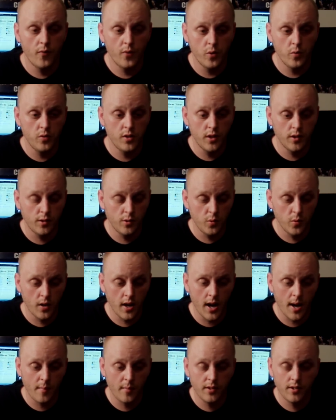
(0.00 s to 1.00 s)
if you just do
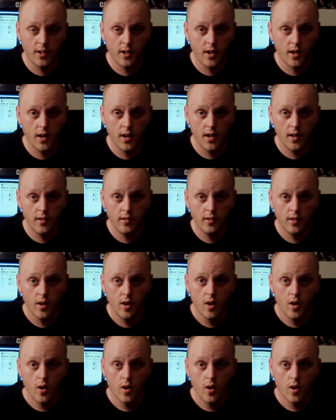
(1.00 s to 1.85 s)
commentaries,